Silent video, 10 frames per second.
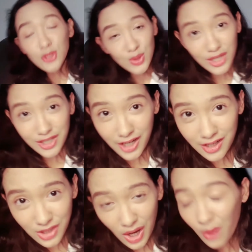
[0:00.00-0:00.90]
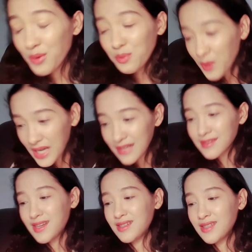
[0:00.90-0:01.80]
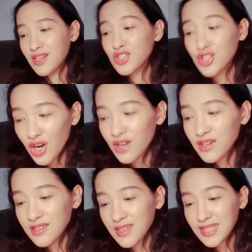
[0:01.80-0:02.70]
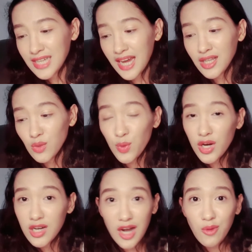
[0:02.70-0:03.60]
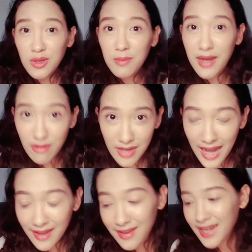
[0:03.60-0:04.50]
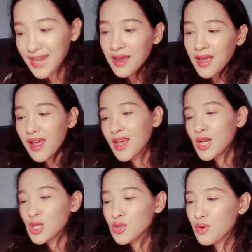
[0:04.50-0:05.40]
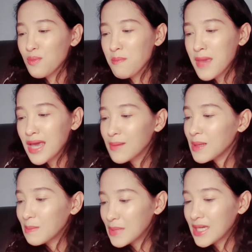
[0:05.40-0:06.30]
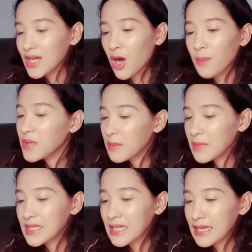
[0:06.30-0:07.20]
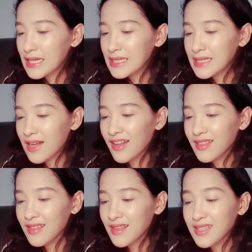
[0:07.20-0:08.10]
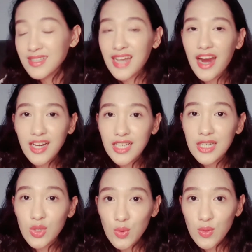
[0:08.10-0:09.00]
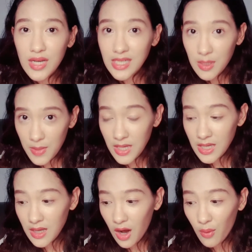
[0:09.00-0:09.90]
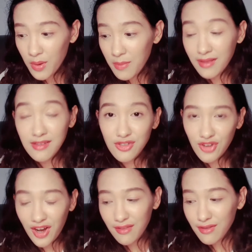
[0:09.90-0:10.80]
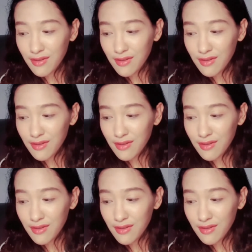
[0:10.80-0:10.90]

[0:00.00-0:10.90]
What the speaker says: to acknowledge our weaknesses and struggles is a sign that we are grounded by reality. So maybe being optimistic is not necessary to exhibit our mental strength.